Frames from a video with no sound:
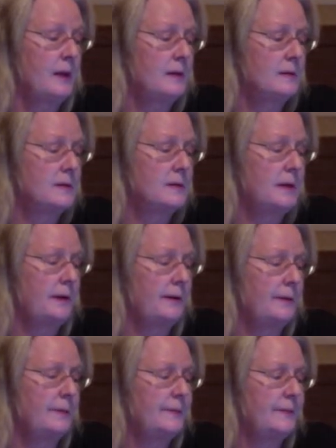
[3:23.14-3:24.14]

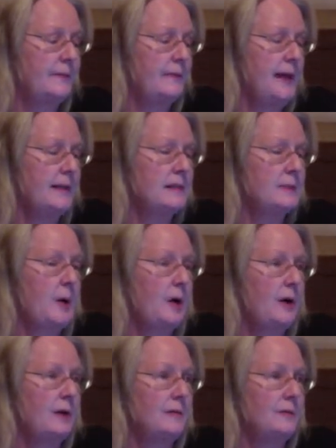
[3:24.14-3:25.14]
So that's
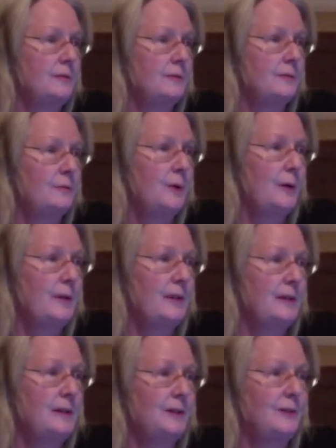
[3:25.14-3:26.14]
part of what we
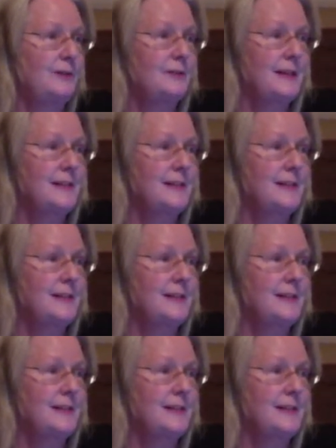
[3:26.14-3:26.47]
do.